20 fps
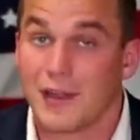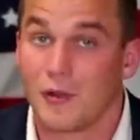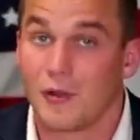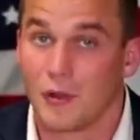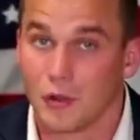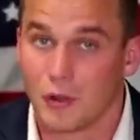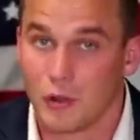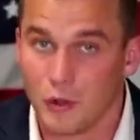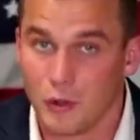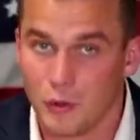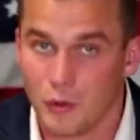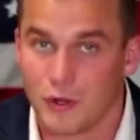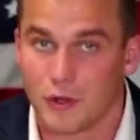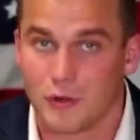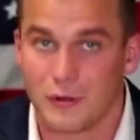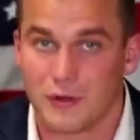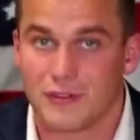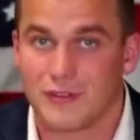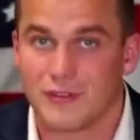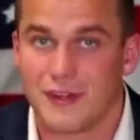a
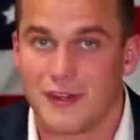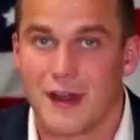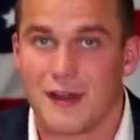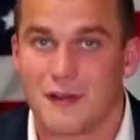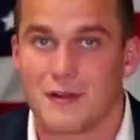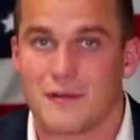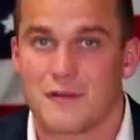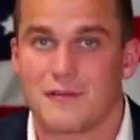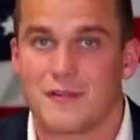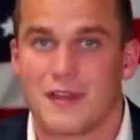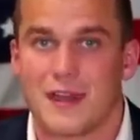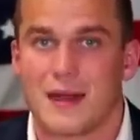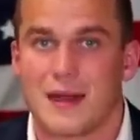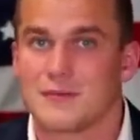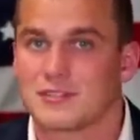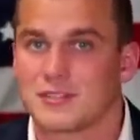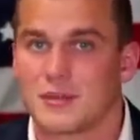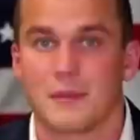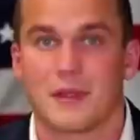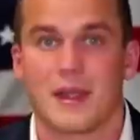ludicrous narrative that
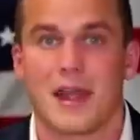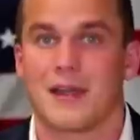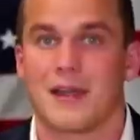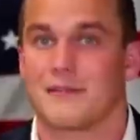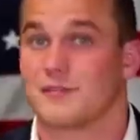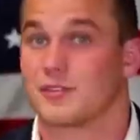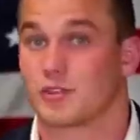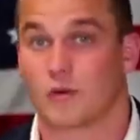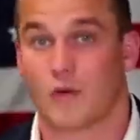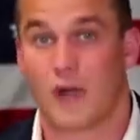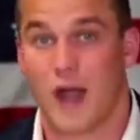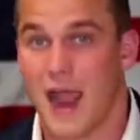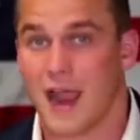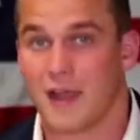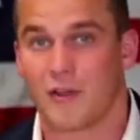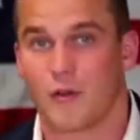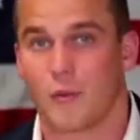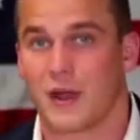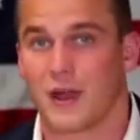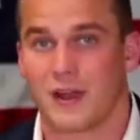I'm some kind of
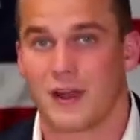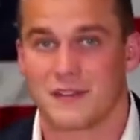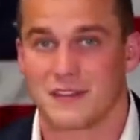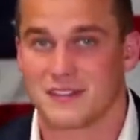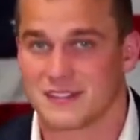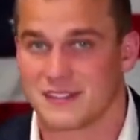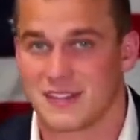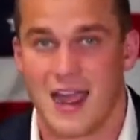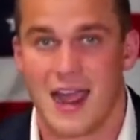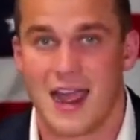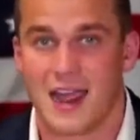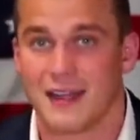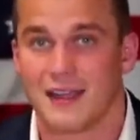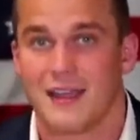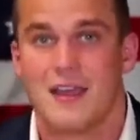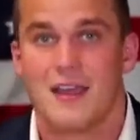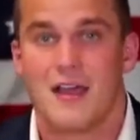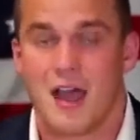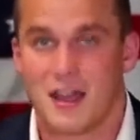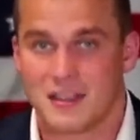drag queen on the side,
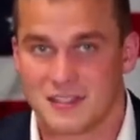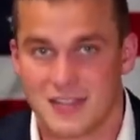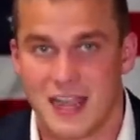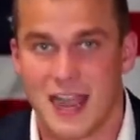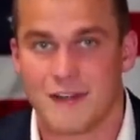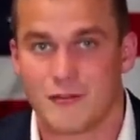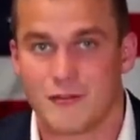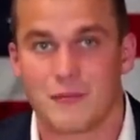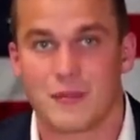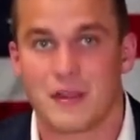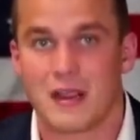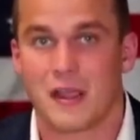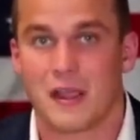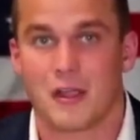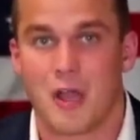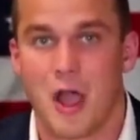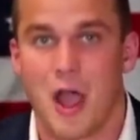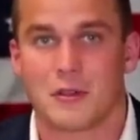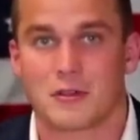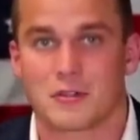aside from being
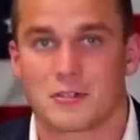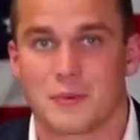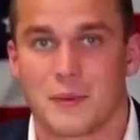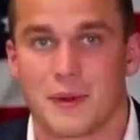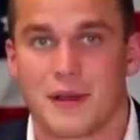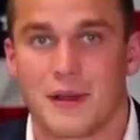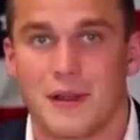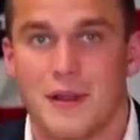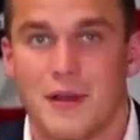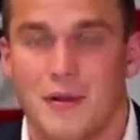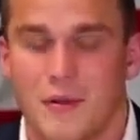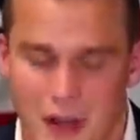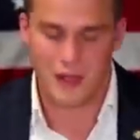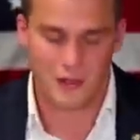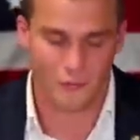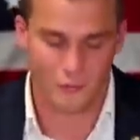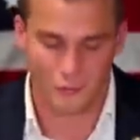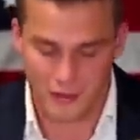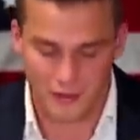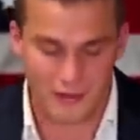a congressman.
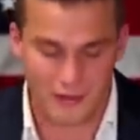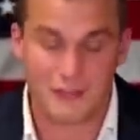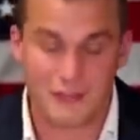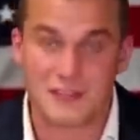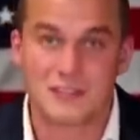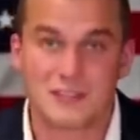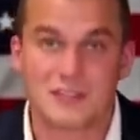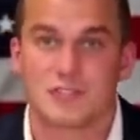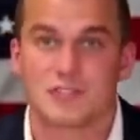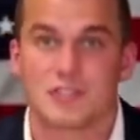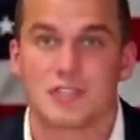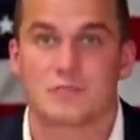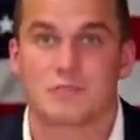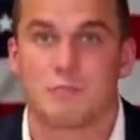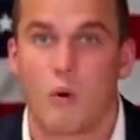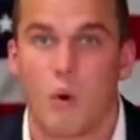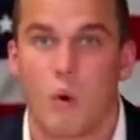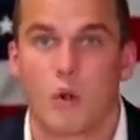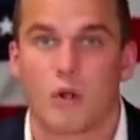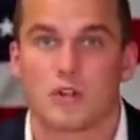And really, this is
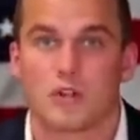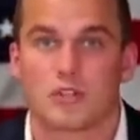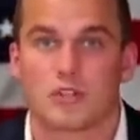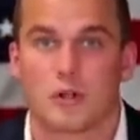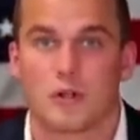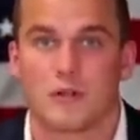just poor